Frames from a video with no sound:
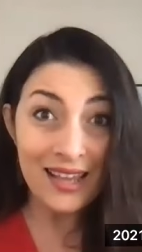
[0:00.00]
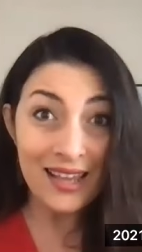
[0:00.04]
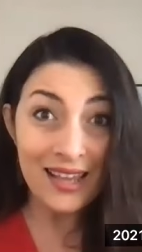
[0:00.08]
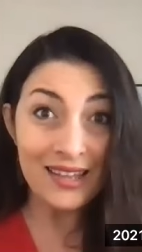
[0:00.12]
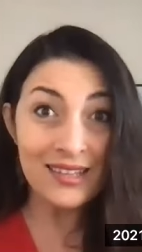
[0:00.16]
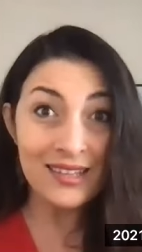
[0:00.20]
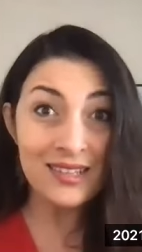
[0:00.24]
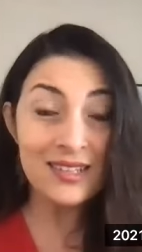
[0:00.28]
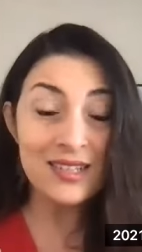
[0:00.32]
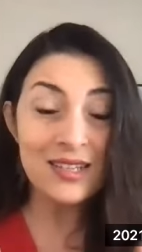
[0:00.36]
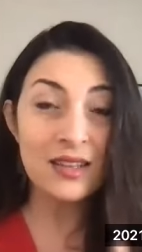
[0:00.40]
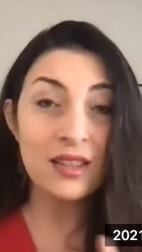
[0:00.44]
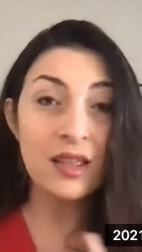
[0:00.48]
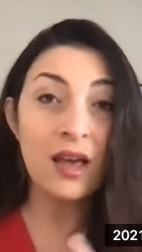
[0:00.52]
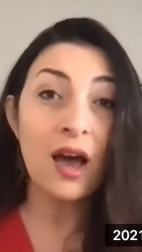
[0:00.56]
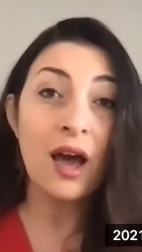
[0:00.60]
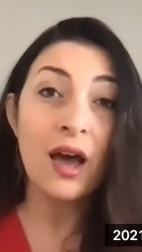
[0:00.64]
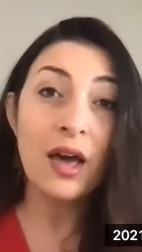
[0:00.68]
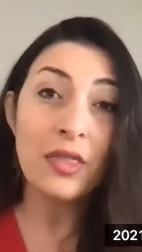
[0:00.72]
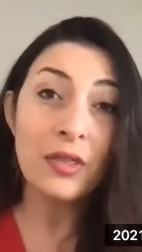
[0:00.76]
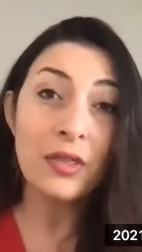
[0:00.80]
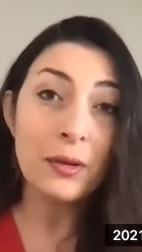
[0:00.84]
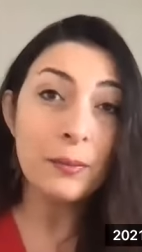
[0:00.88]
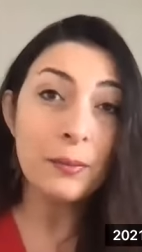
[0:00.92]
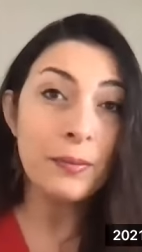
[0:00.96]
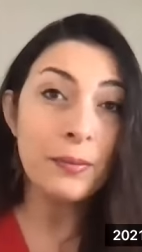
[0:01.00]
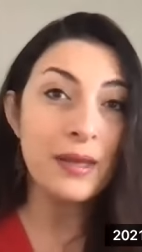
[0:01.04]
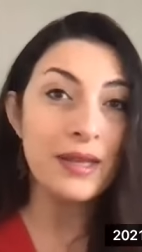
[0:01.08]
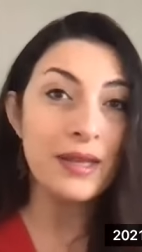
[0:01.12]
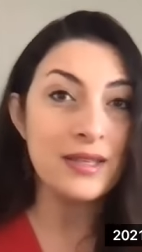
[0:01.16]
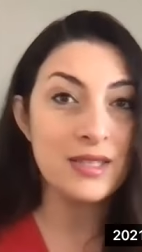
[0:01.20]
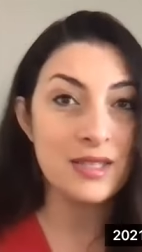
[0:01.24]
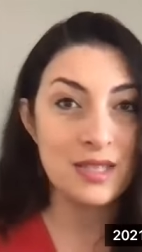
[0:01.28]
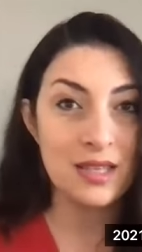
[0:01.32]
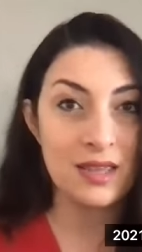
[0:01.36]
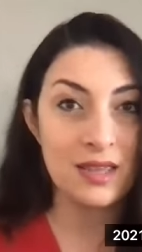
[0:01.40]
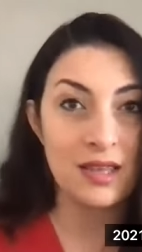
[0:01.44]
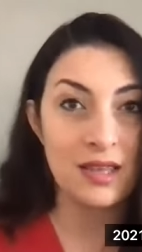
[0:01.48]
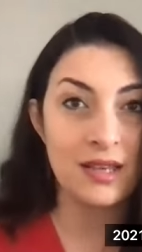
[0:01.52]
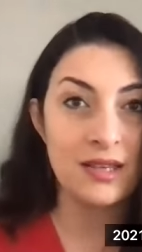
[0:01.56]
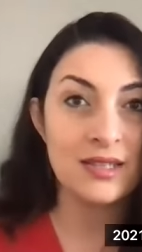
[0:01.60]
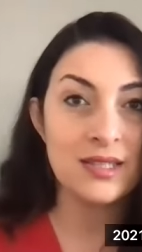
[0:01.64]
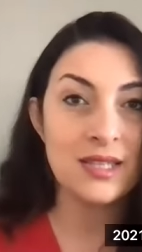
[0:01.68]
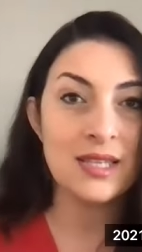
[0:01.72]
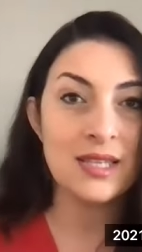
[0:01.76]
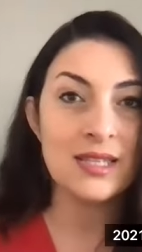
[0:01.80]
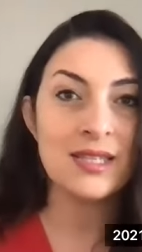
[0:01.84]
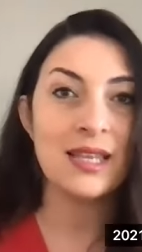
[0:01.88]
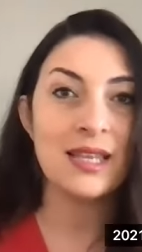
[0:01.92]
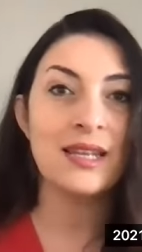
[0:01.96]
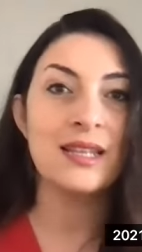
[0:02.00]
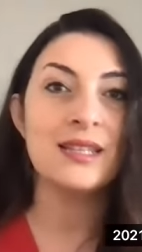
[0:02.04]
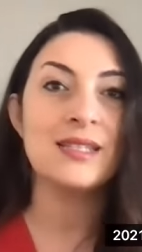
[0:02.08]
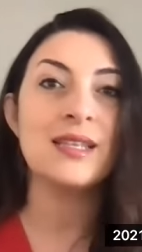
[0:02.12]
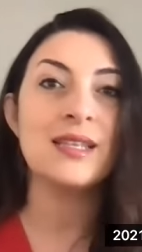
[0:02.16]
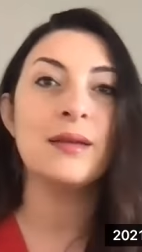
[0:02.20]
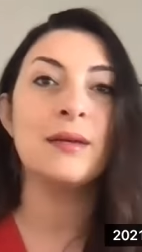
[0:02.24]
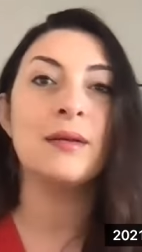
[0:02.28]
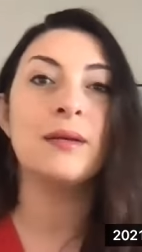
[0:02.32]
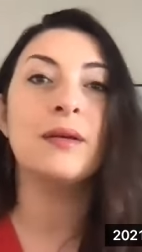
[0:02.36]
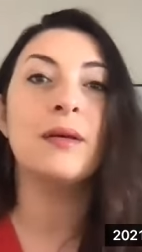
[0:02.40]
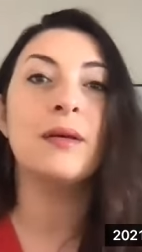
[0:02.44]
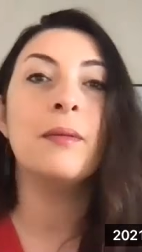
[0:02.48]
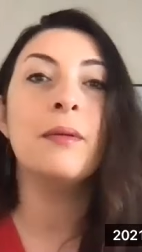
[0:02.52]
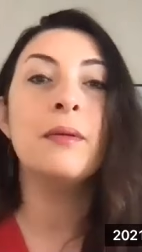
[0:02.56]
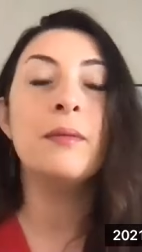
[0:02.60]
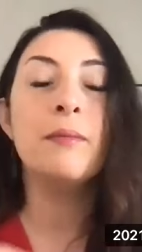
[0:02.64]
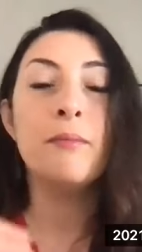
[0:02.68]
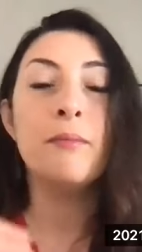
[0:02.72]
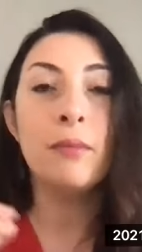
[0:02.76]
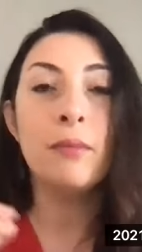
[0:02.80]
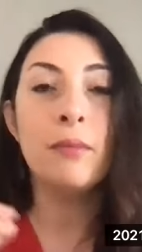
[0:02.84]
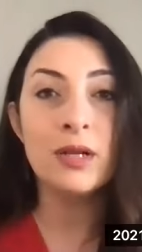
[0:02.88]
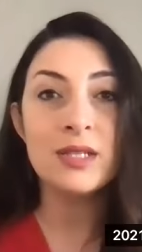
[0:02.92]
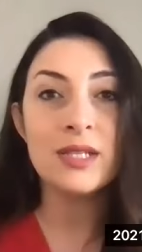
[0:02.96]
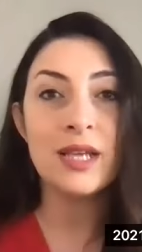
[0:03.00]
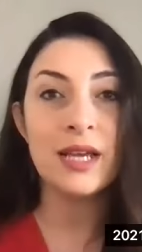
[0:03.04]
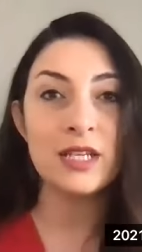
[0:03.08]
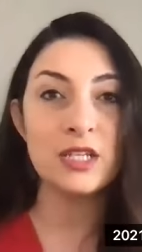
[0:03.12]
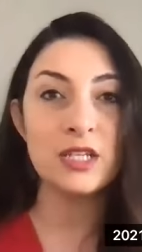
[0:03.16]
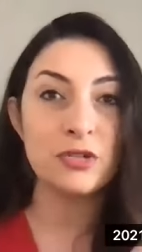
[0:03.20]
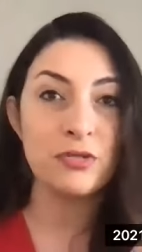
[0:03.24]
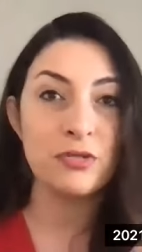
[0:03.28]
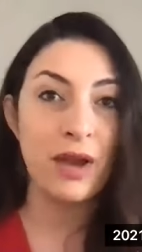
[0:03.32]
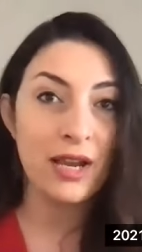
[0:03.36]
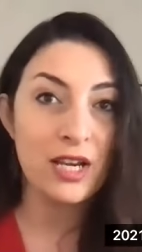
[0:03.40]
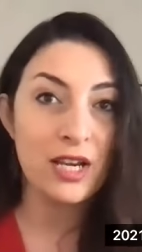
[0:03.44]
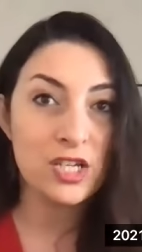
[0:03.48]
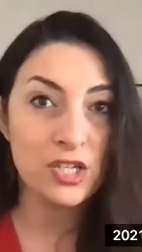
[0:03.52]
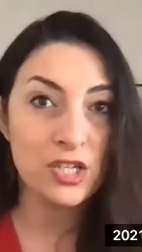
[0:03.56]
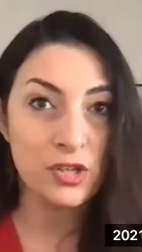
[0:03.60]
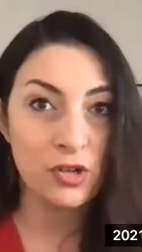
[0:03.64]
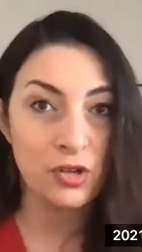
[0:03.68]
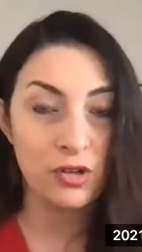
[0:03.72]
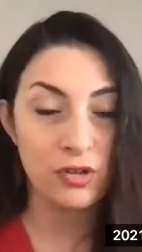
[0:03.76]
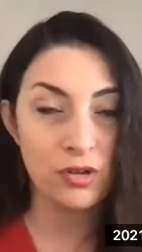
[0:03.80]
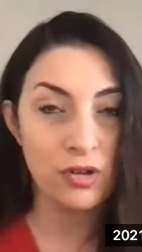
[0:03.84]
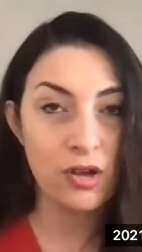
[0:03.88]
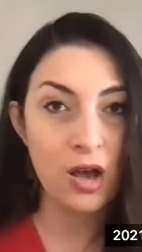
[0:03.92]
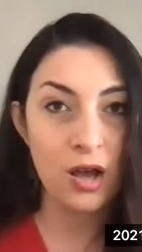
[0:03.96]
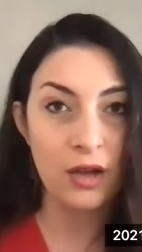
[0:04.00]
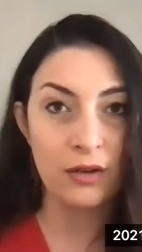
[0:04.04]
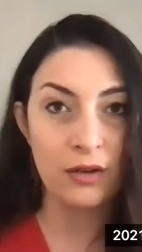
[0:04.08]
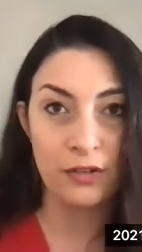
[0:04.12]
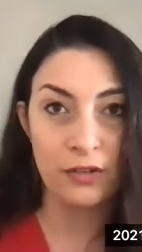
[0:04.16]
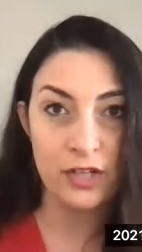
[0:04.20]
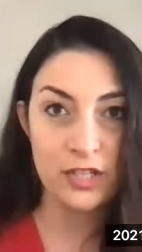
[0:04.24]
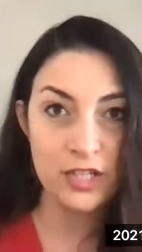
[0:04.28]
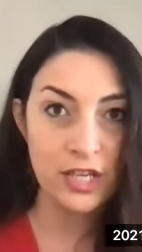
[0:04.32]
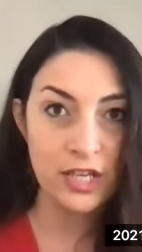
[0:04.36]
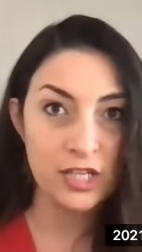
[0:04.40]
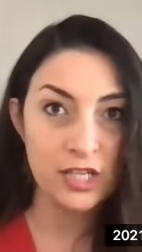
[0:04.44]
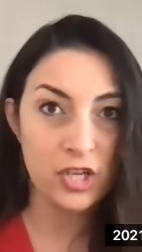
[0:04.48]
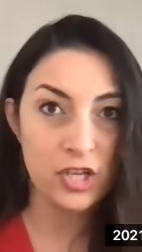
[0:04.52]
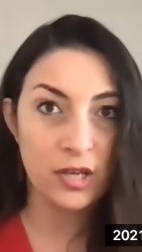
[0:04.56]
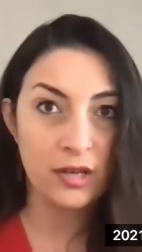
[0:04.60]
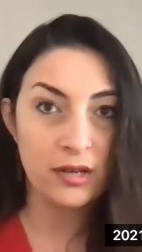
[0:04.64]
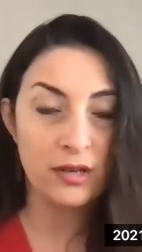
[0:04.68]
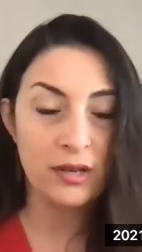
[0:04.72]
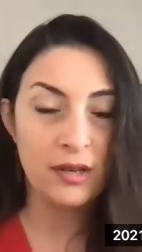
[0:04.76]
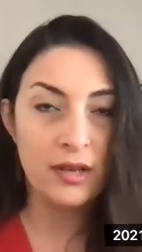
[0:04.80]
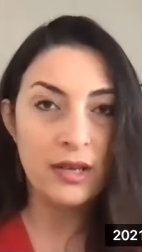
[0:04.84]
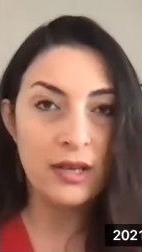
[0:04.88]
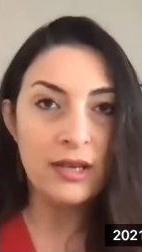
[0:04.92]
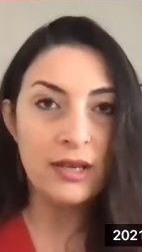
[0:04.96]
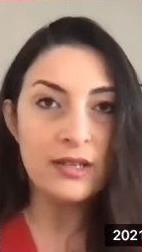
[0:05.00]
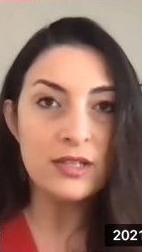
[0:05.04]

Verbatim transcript: And the other piece to this is that it's a multi-directional conversation.